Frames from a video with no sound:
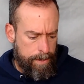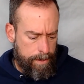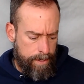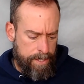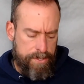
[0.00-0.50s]

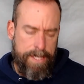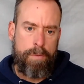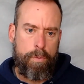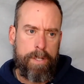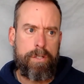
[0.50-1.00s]
Is
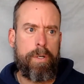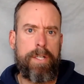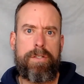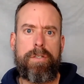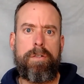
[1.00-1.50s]
anyone
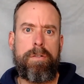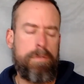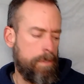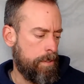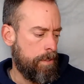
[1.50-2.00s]
going to
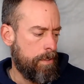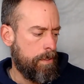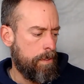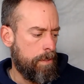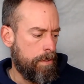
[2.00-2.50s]

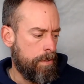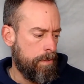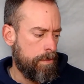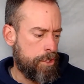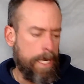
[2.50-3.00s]

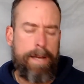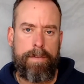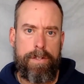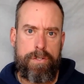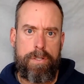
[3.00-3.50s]

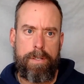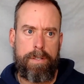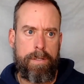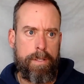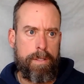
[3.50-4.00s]
challenge the,
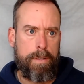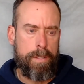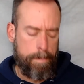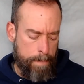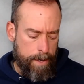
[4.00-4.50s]
the,
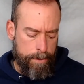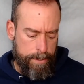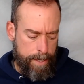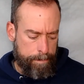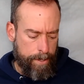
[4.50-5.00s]
the modern
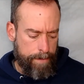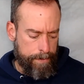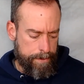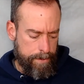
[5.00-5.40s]
day prophets?